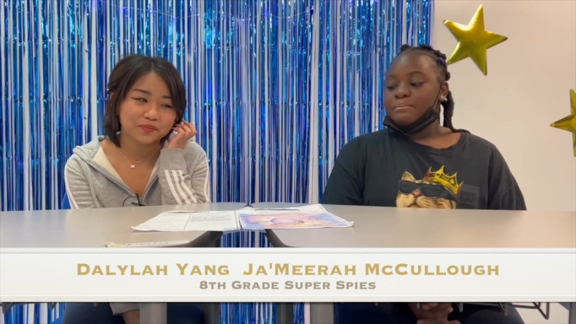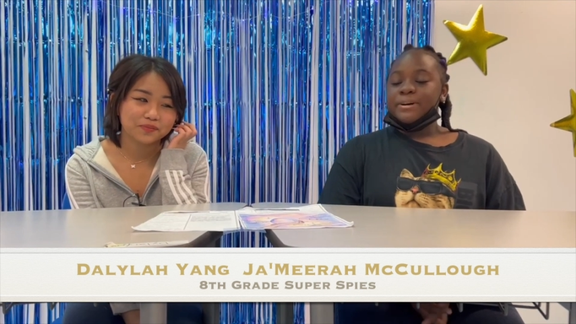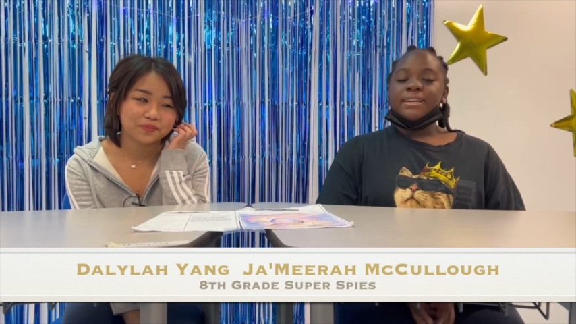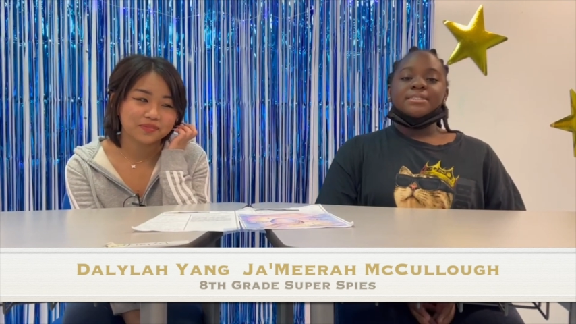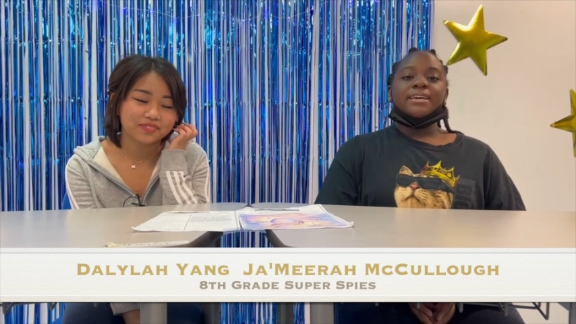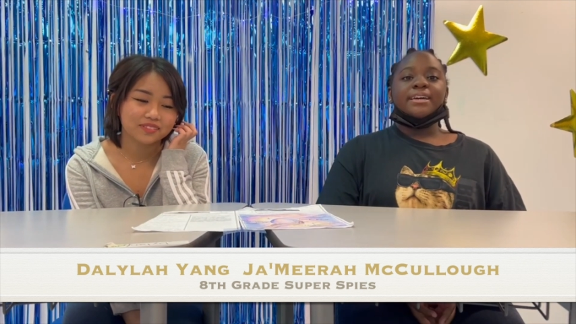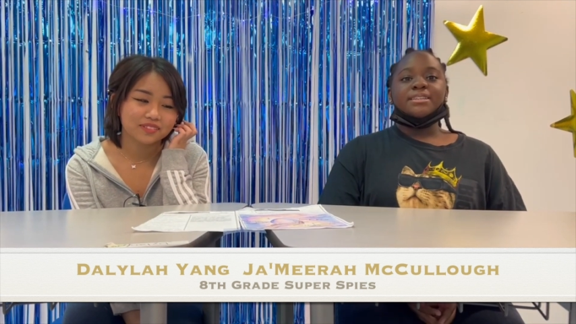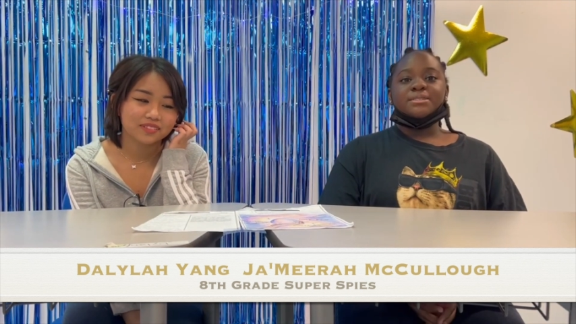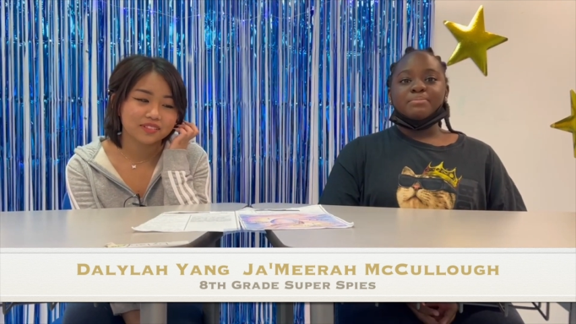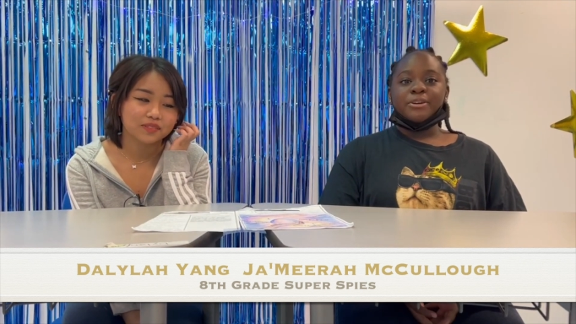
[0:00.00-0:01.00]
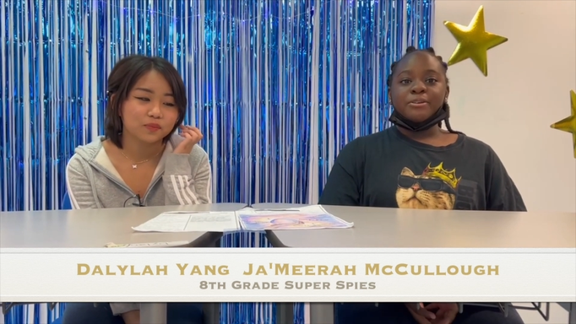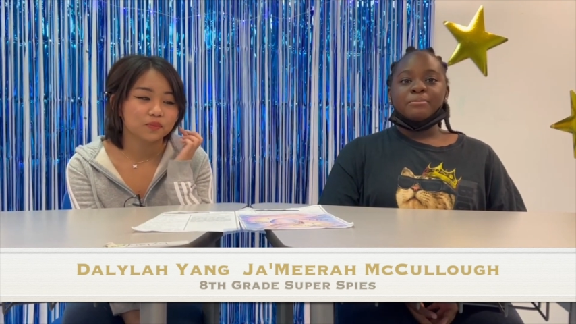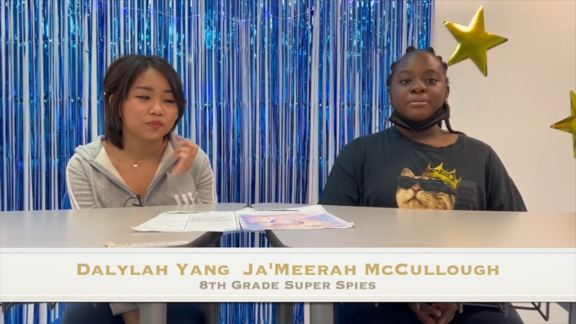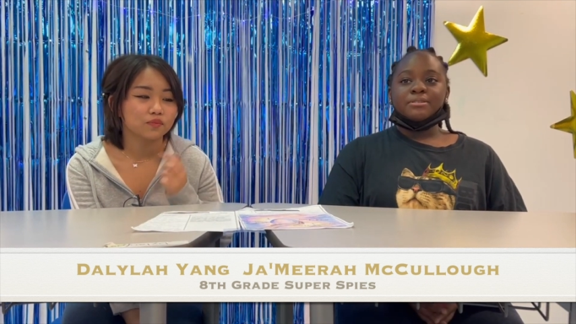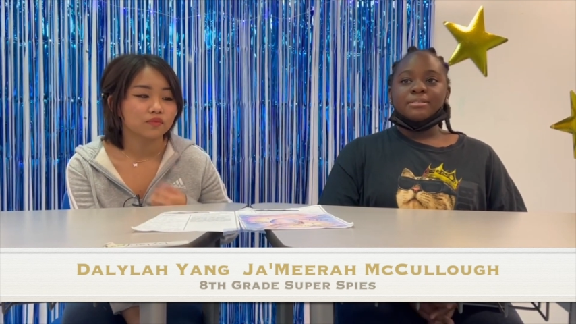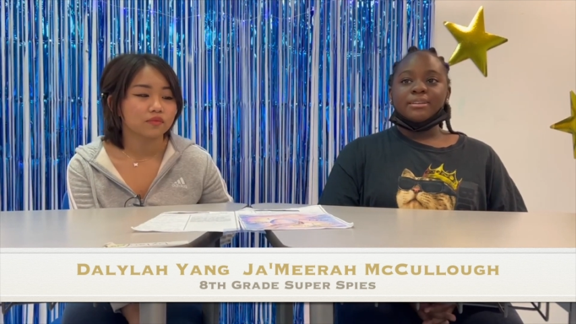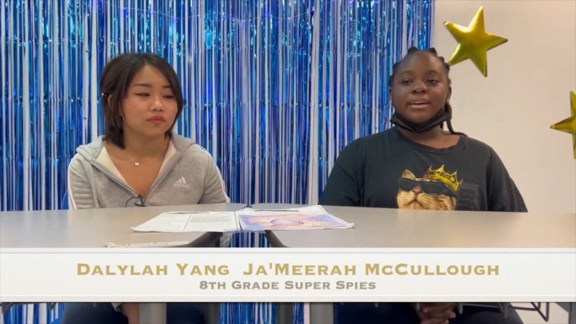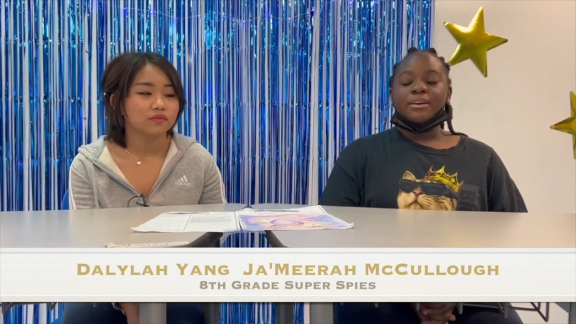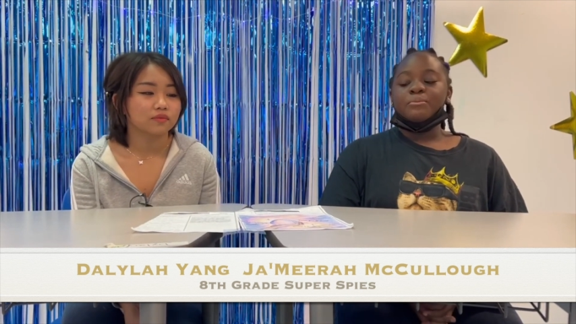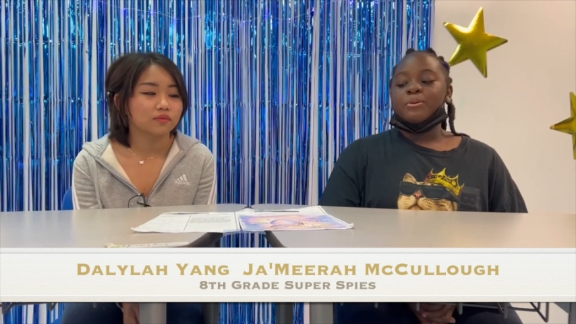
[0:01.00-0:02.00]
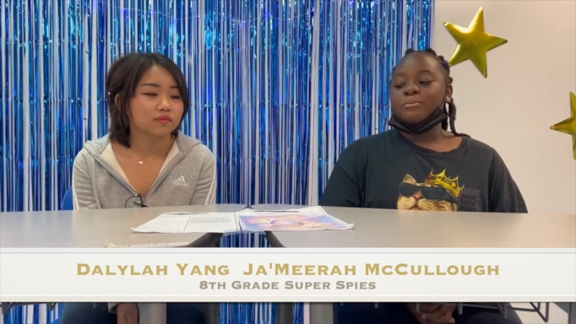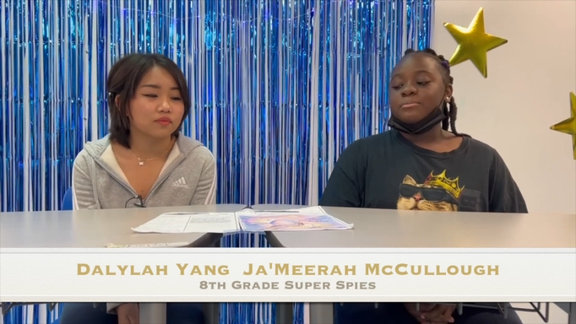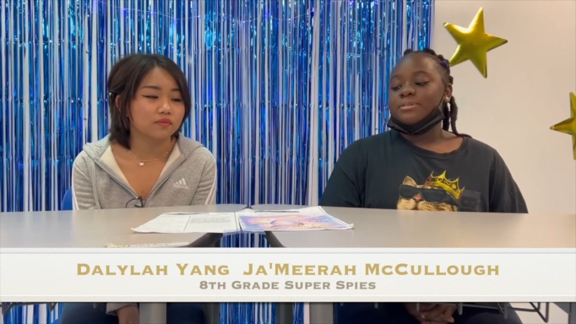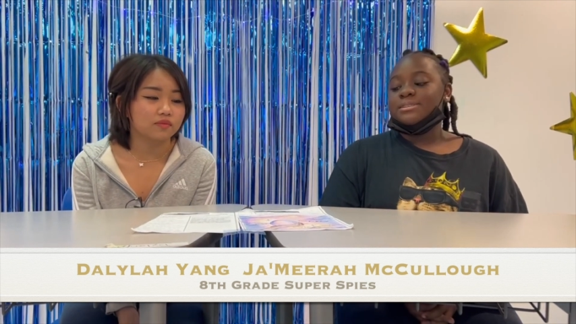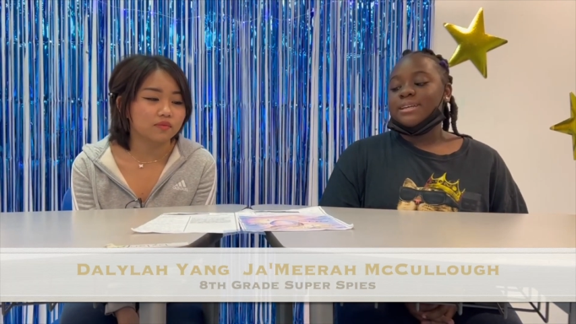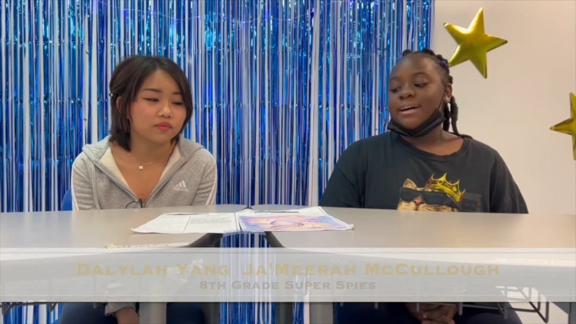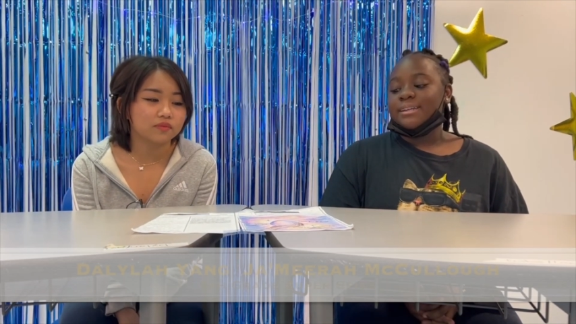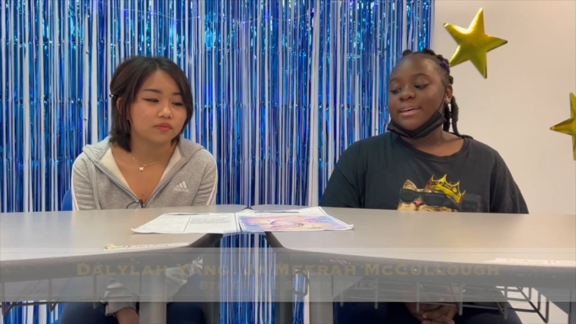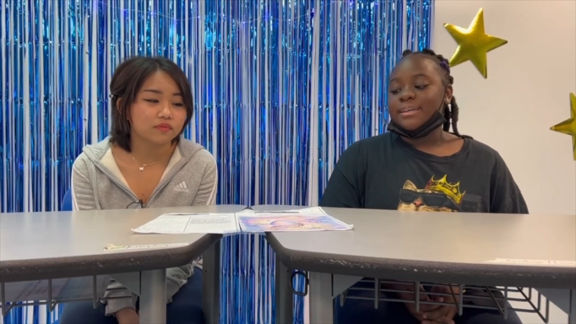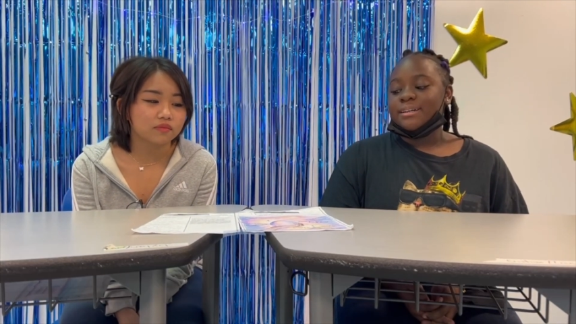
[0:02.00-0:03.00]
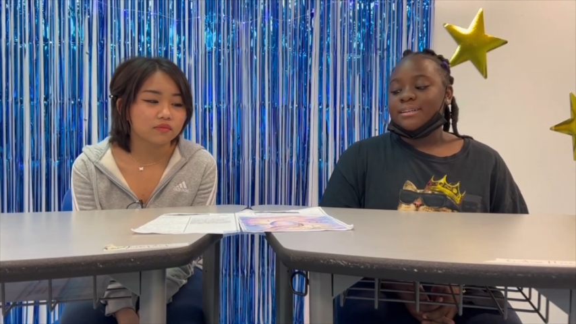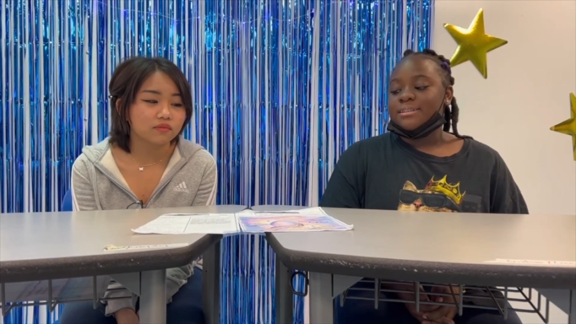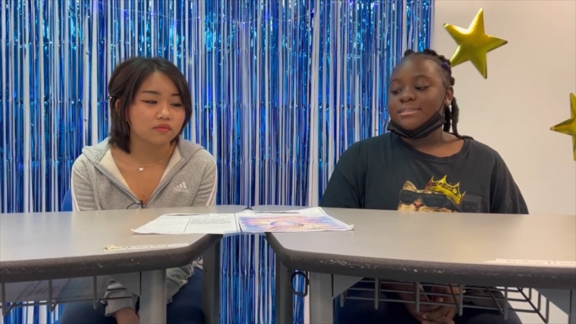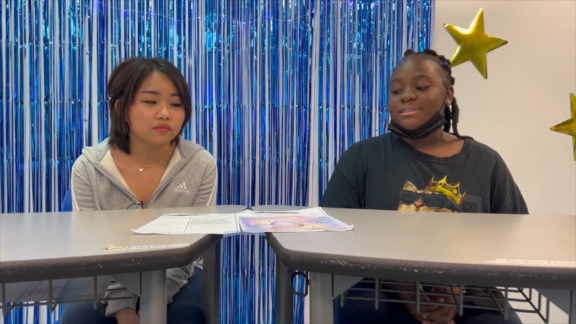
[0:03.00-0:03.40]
Speaker 1: but it's like a spirit. Like it won't. It's not like a